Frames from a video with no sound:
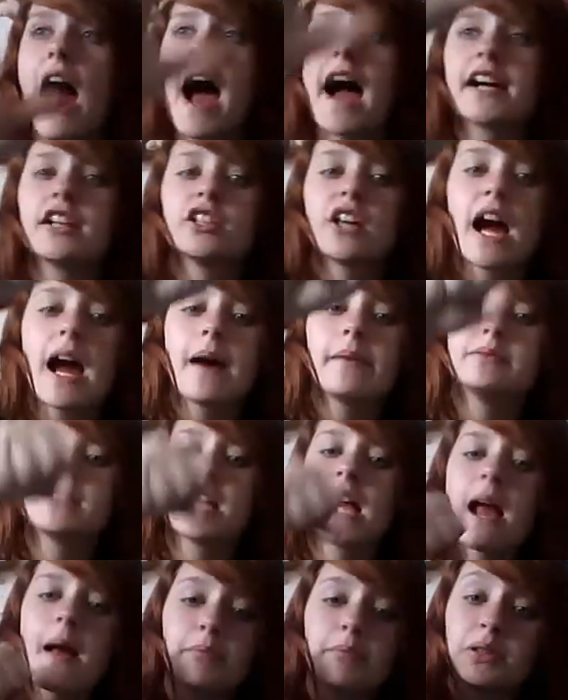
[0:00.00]
grabbed
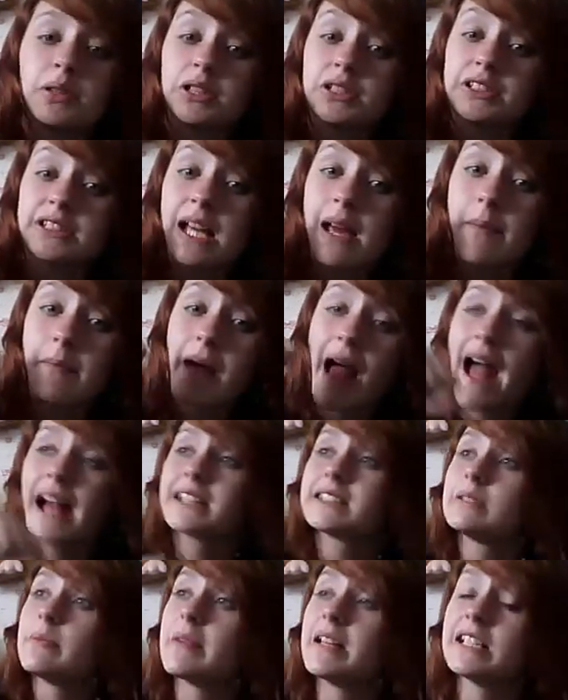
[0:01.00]
him, pulled him back
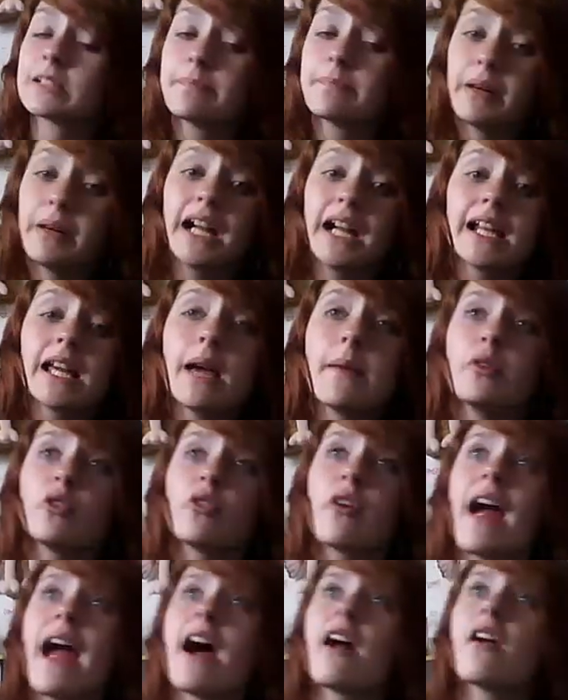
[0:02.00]
to me, spun him
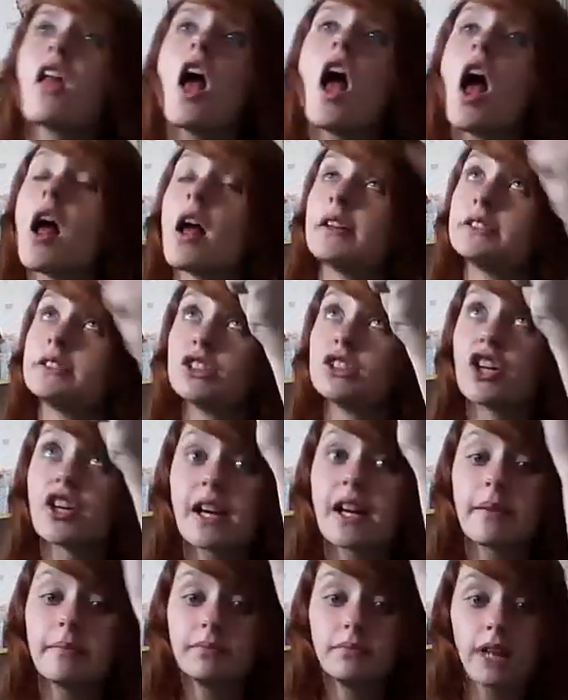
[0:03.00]
around, took
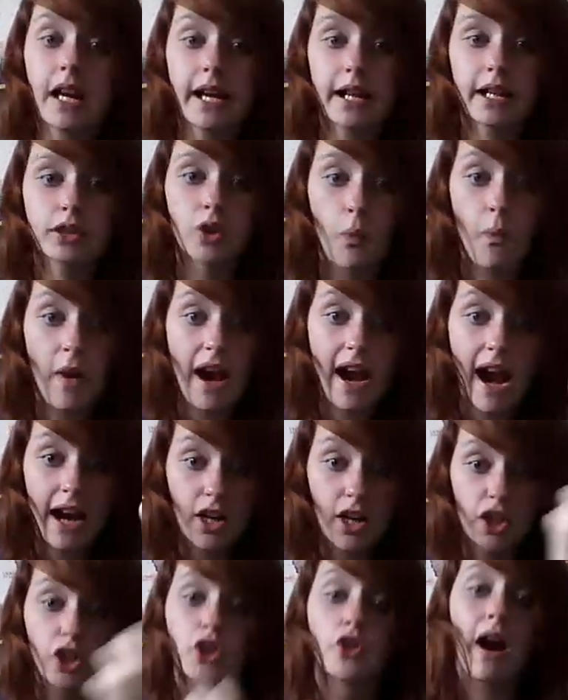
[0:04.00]
him like to where I
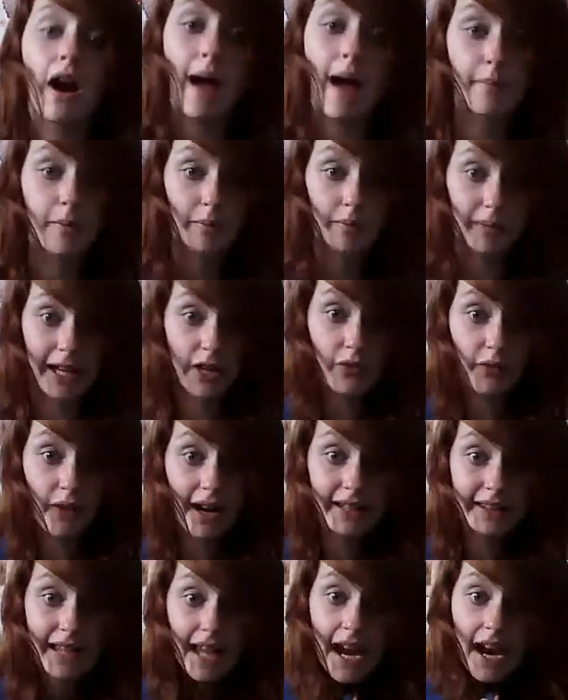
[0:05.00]
could grab him like
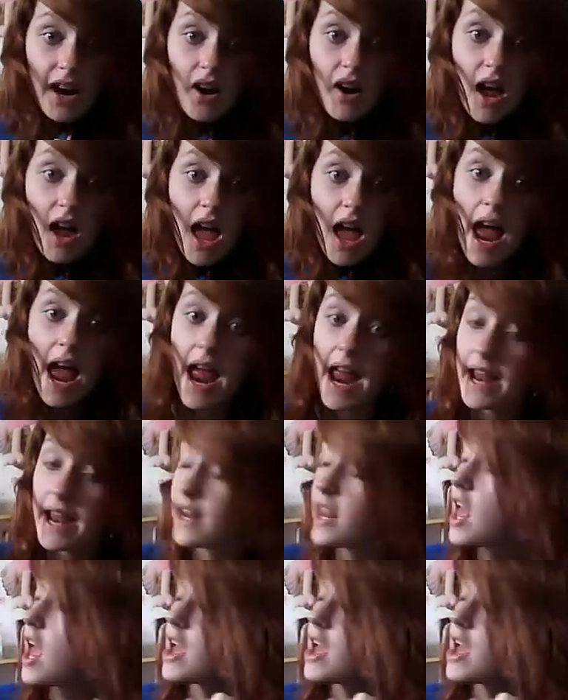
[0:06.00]
right there, and